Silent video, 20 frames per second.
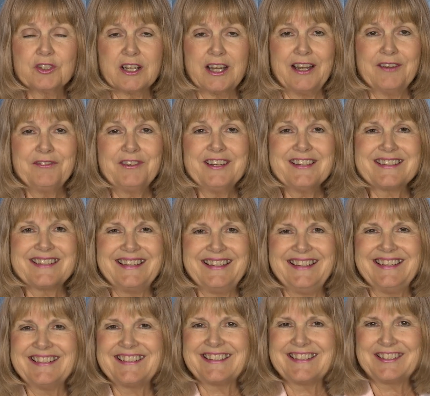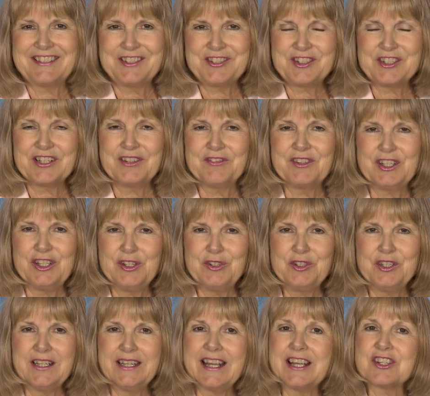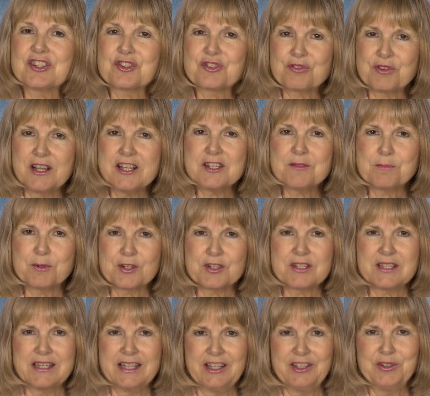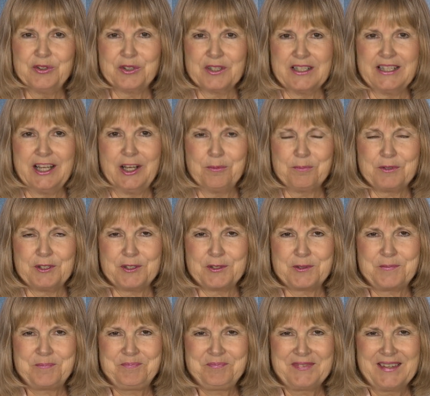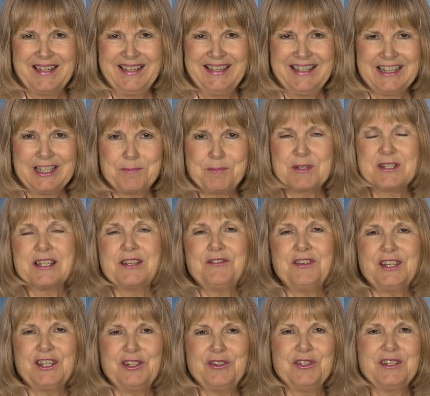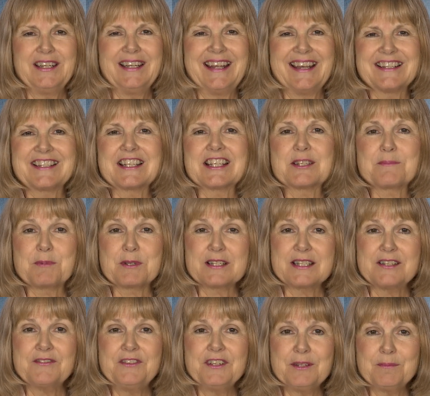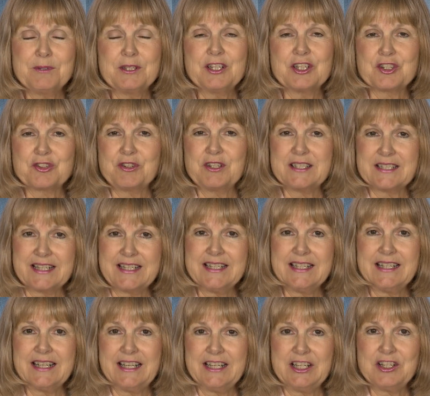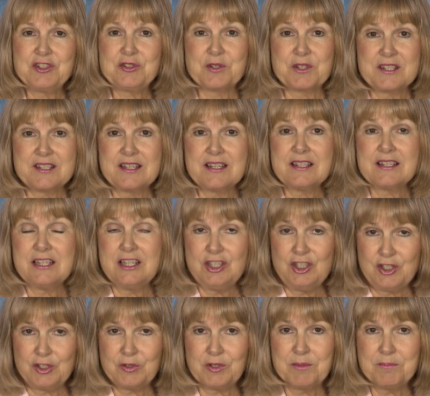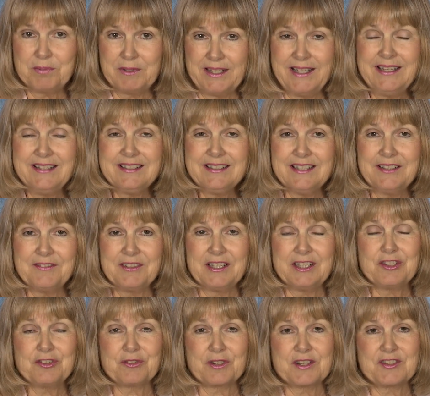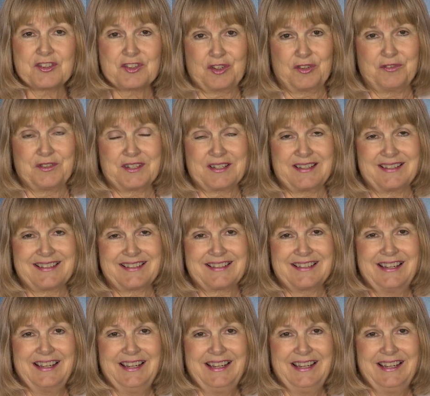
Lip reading: conference and institution of the Union has trust personnel who can help you, the Pacific Union has a specific ministry dedicated to assisting you in planned giving and trust services.